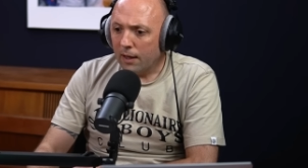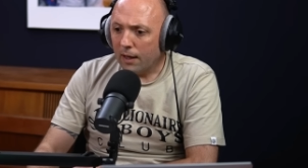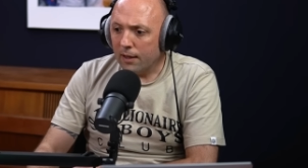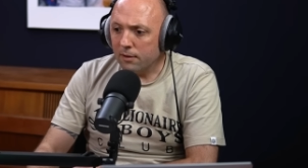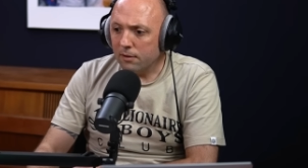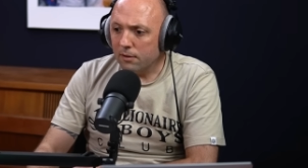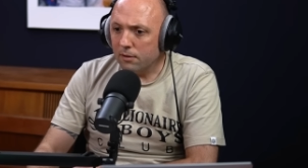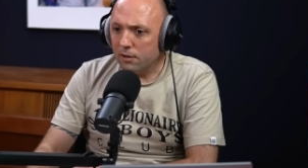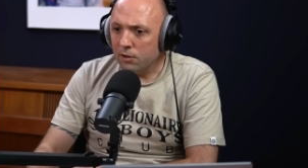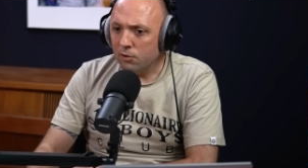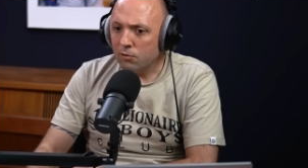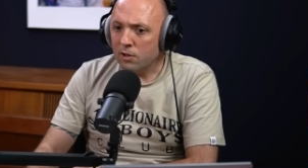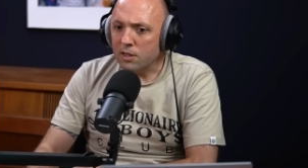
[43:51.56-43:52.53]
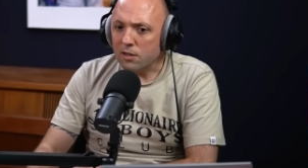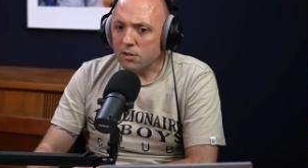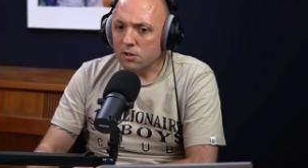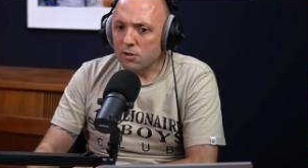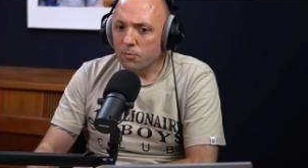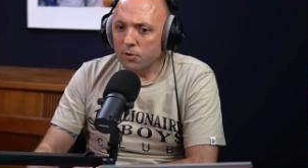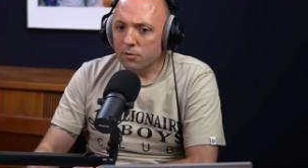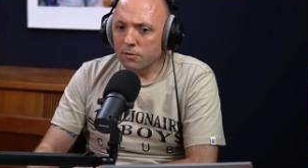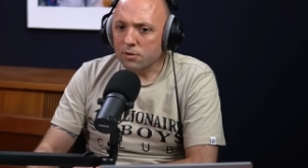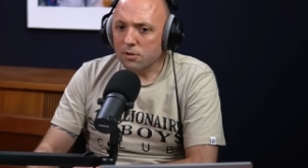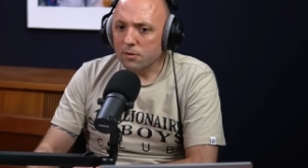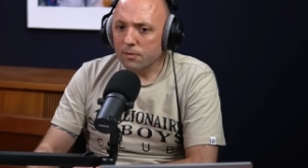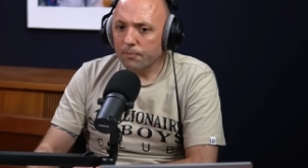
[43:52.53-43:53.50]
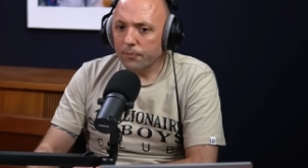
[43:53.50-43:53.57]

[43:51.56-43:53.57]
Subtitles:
And you're right, some of those...